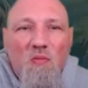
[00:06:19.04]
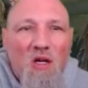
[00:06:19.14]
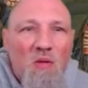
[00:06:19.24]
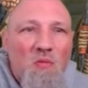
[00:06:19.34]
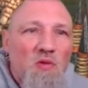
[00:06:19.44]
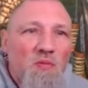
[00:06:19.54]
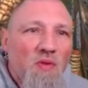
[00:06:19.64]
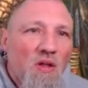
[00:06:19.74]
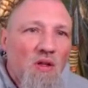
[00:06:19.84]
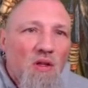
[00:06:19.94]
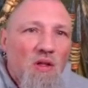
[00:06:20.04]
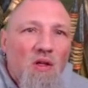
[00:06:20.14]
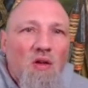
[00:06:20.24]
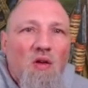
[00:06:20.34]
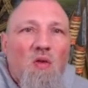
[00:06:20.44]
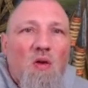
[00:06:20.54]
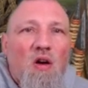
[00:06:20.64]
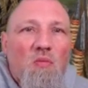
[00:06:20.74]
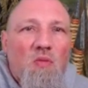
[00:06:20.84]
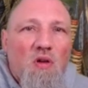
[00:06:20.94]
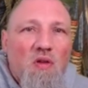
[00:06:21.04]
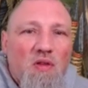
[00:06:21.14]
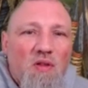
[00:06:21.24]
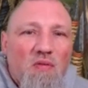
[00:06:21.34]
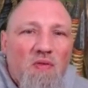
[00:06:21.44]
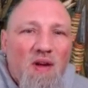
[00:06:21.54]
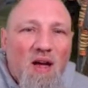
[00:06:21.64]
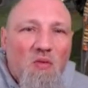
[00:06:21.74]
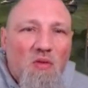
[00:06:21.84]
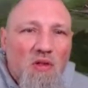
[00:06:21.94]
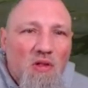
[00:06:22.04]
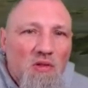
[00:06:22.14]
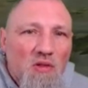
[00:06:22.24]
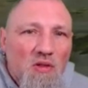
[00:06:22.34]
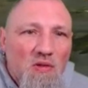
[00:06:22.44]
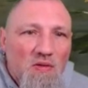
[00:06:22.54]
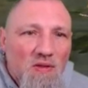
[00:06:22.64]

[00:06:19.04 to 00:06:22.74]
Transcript: for Bommel. Krokmar the Devourer.